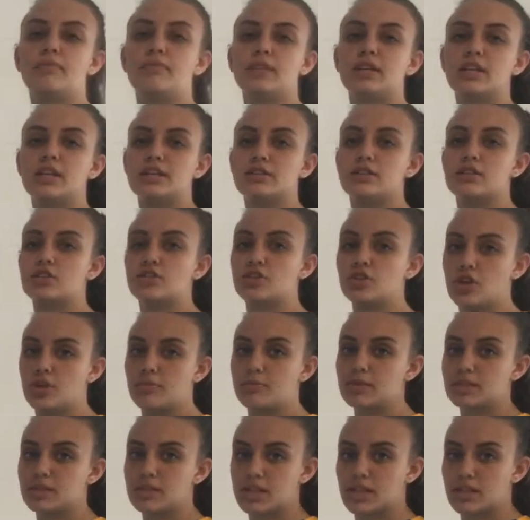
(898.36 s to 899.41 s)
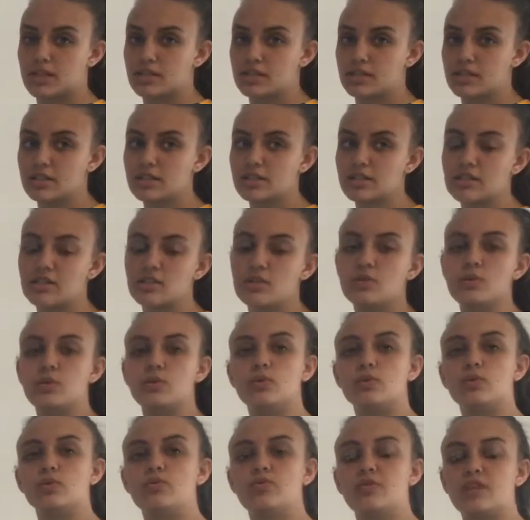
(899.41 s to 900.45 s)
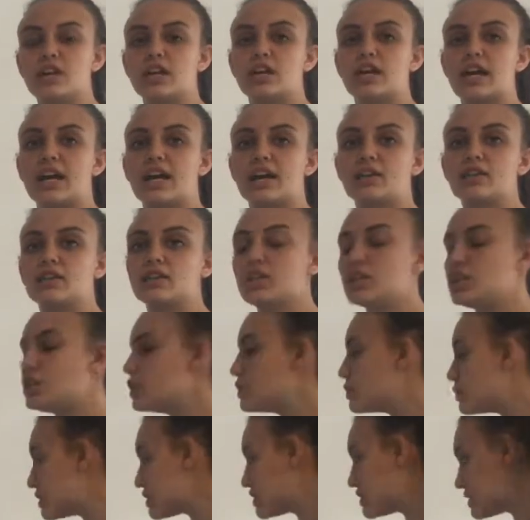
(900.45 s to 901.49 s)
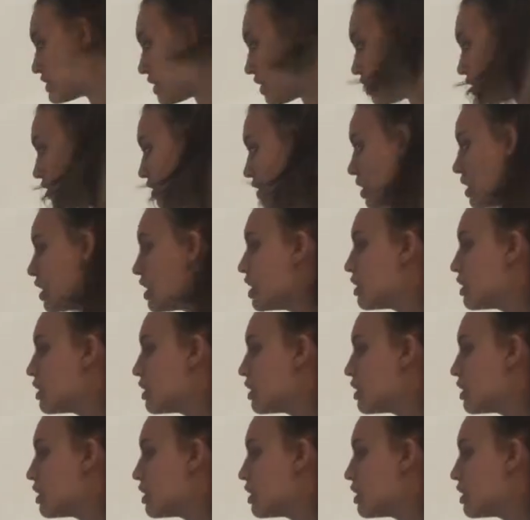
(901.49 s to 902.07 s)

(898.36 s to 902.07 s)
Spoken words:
He's a German scientist who figured out the unit cell,